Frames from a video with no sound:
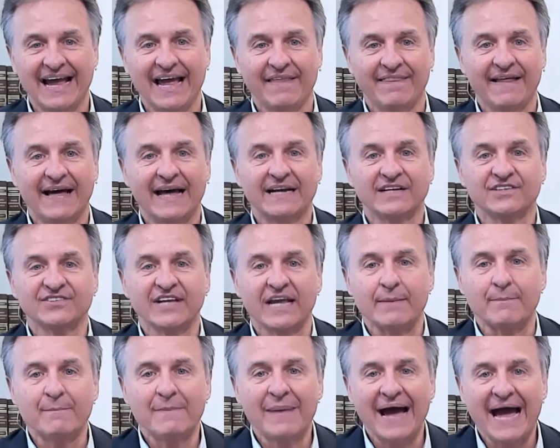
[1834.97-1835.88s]
That is a
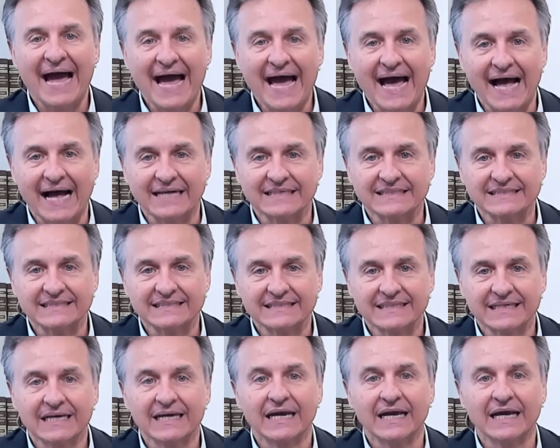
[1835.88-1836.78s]
past
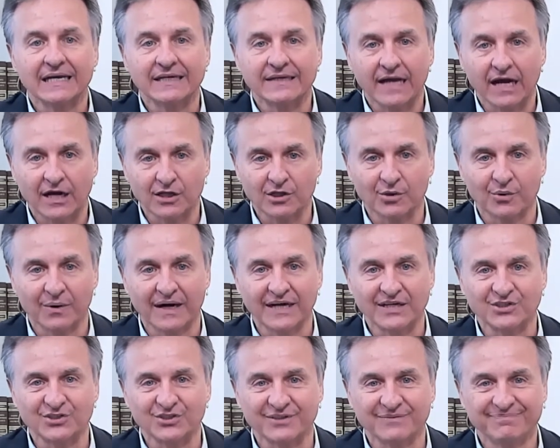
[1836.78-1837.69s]

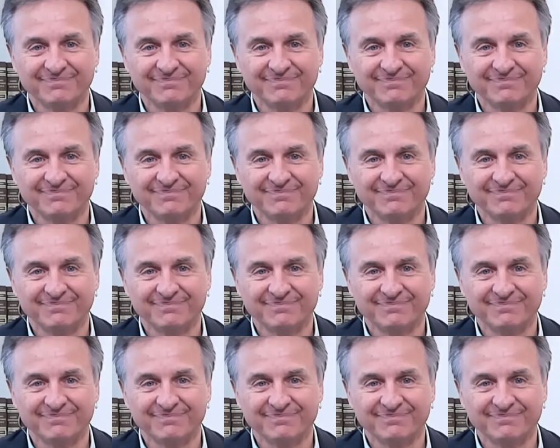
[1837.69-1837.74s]
declaration.